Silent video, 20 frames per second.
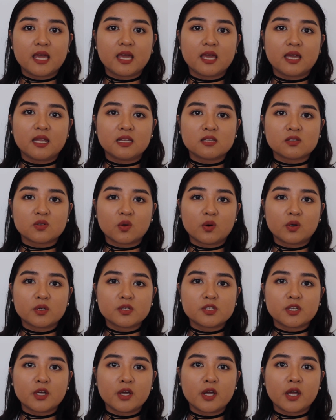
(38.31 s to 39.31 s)
It is
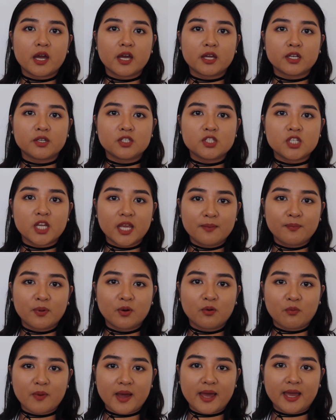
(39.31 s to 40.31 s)
also a
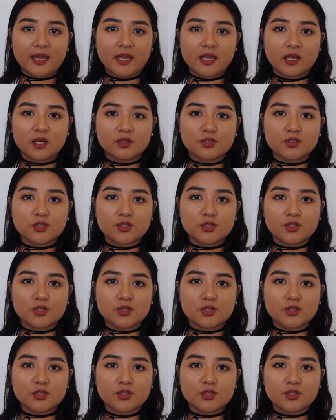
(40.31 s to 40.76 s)
cheaper way